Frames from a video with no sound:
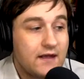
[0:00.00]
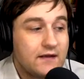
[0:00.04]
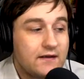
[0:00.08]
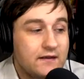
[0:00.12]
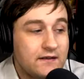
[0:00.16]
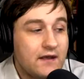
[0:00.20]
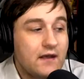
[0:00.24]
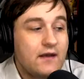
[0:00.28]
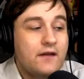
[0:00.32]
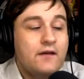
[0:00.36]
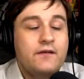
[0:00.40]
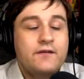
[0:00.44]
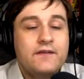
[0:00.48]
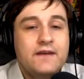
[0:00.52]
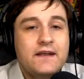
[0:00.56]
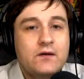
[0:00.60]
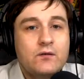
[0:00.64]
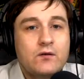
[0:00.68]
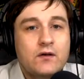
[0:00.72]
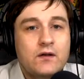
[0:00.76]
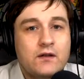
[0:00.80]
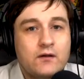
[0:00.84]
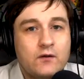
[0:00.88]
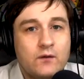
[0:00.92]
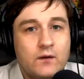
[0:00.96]
The other thing
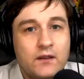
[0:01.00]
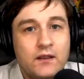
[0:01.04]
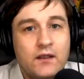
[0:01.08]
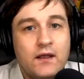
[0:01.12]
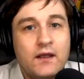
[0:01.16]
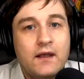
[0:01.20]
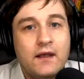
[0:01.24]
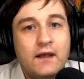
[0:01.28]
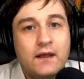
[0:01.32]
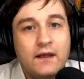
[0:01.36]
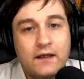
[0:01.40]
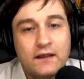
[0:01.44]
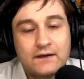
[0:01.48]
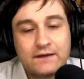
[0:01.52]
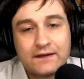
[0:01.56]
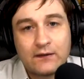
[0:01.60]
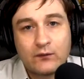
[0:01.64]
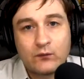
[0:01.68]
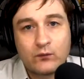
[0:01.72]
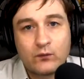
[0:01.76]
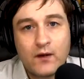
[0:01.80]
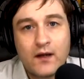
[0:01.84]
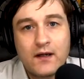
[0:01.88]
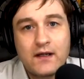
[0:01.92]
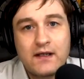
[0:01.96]
we're doing is a
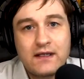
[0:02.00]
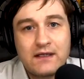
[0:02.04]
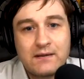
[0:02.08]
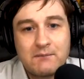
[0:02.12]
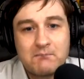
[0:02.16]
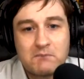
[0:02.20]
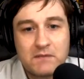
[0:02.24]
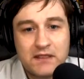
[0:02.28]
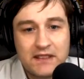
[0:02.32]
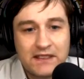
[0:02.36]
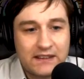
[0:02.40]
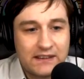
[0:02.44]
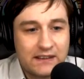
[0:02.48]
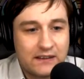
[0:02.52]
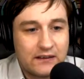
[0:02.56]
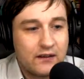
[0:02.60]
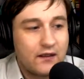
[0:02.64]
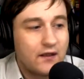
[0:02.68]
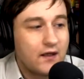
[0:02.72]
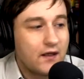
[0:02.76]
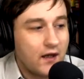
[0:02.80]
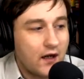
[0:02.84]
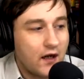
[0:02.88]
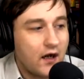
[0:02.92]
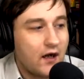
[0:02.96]
running mean
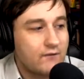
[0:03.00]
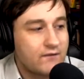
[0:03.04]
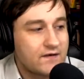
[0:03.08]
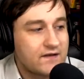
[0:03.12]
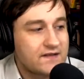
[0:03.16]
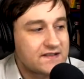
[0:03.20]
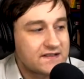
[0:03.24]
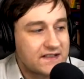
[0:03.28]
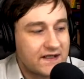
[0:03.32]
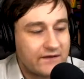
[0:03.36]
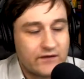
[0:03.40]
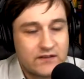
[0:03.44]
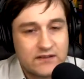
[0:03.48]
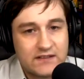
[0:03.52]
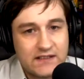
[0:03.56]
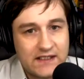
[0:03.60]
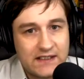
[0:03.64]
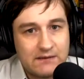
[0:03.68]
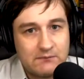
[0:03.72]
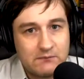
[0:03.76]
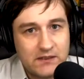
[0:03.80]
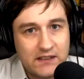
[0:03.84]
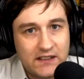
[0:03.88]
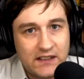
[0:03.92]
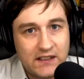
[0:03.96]
of a
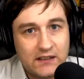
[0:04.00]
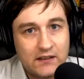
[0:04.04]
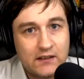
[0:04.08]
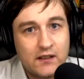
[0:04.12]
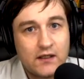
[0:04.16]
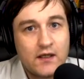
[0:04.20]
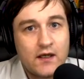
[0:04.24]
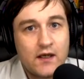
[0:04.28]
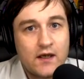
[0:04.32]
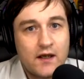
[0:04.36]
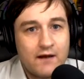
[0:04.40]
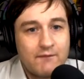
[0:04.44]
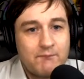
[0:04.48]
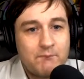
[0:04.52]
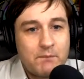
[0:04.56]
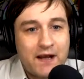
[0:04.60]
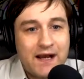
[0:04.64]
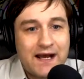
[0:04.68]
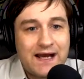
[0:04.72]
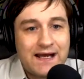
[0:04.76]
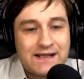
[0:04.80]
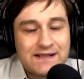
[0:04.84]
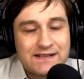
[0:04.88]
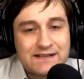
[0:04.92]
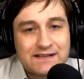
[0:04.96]
7-day mean of
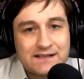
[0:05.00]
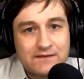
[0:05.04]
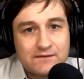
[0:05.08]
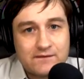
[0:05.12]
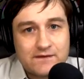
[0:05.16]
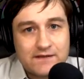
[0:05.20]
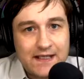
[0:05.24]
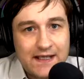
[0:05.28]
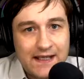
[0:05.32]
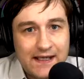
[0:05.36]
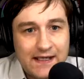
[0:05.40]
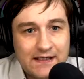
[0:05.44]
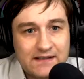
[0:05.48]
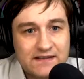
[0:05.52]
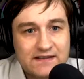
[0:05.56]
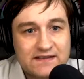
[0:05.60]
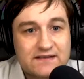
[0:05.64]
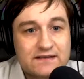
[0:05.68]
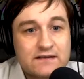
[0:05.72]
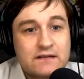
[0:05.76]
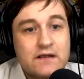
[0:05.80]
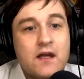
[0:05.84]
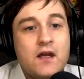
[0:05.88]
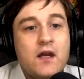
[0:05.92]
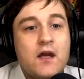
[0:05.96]
positive
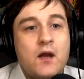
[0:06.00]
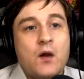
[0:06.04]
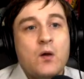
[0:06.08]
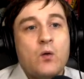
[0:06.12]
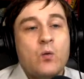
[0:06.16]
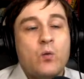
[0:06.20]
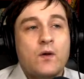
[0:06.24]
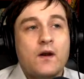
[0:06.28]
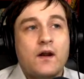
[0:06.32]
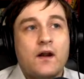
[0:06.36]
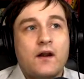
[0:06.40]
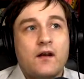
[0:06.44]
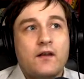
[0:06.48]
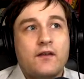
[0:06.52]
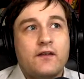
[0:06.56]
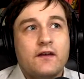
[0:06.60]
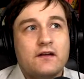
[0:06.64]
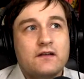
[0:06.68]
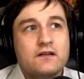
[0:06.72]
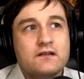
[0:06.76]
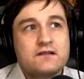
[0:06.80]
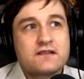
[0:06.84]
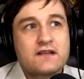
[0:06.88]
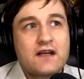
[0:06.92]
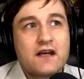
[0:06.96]
tests where
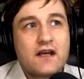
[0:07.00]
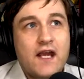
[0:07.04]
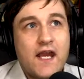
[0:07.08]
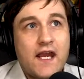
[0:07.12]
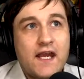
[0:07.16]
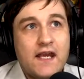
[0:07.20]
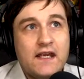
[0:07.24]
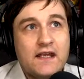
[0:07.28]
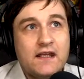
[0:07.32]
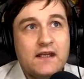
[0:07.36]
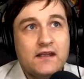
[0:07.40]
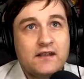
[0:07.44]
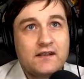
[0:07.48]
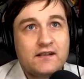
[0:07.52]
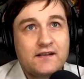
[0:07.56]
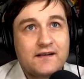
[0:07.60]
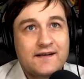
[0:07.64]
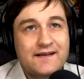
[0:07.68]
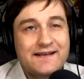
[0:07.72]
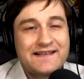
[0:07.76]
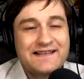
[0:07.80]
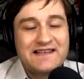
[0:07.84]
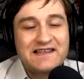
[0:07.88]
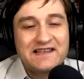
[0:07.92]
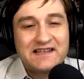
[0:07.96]
there's a
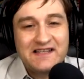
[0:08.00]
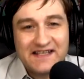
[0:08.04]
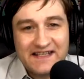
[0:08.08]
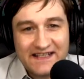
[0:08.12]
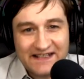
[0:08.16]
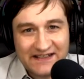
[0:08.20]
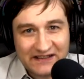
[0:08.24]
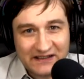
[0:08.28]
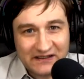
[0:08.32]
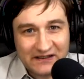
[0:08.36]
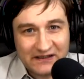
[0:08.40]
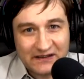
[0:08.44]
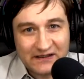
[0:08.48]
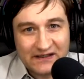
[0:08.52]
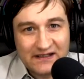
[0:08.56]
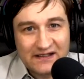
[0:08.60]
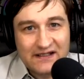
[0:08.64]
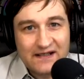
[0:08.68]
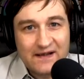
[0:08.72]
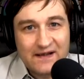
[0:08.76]
clear